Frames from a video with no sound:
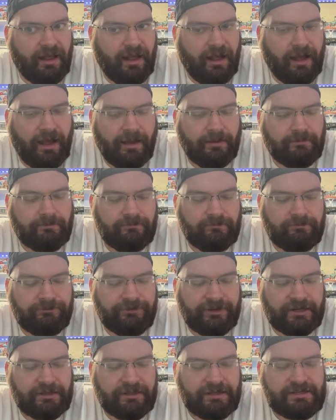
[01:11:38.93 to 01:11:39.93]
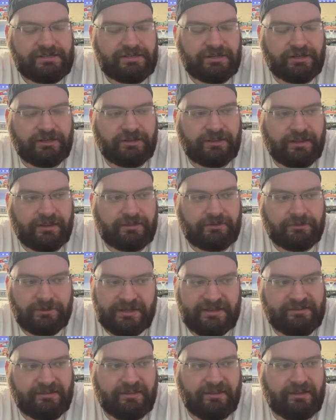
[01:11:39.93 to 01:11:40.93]
I'm fairly certain that the
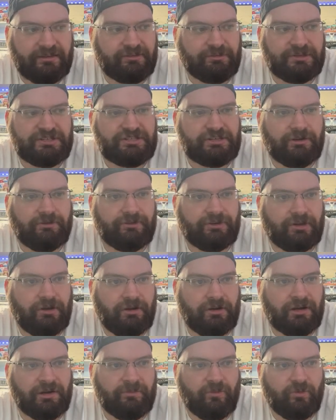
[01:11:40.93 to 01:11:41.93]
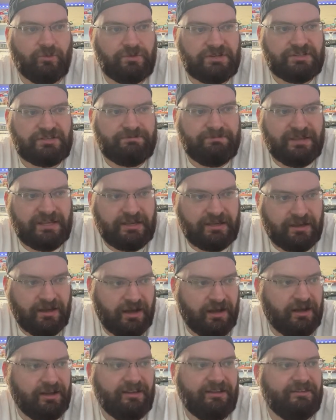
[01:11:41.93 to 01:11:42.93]
reason they switched over to ARM was
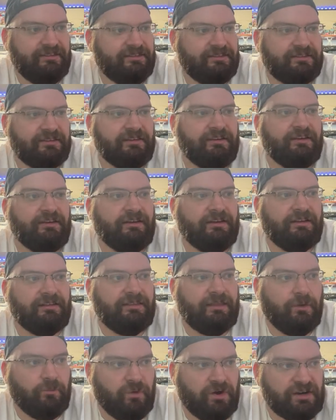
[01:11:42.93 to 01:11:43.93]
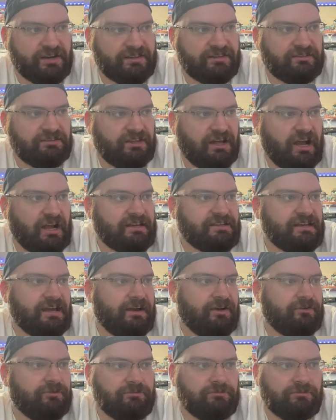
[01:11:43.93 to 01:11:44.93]
because they wanted to lock
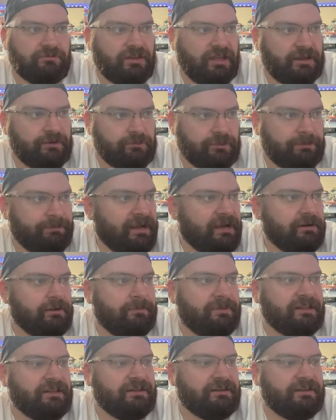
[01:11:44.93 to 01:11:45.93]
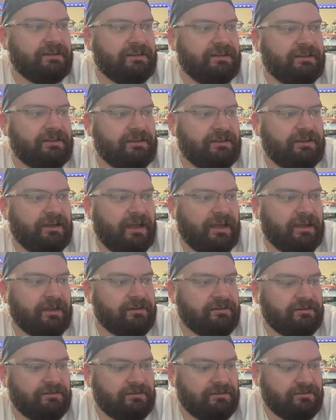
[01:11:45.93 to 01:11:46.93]
down like repairability
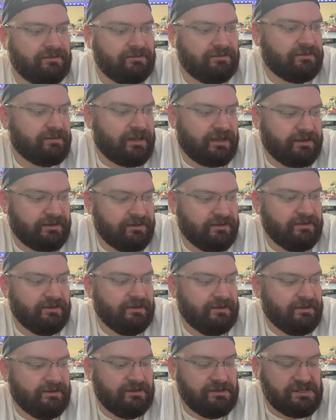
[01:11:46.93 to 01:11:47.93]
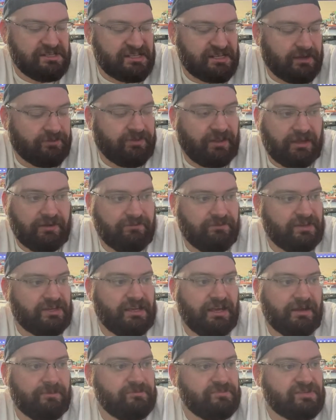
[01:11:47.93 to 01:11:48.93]
and like stuff like
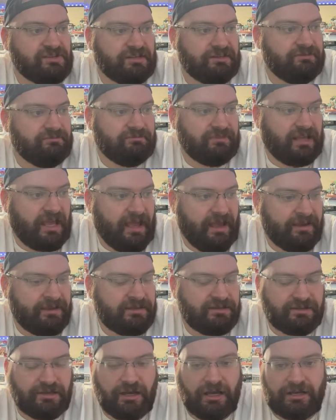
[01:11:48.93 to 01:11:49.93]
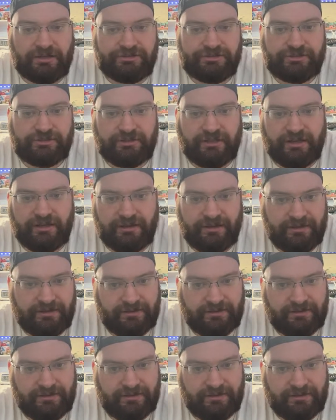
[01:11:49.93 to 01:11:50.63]
VMs and Hackintosh, like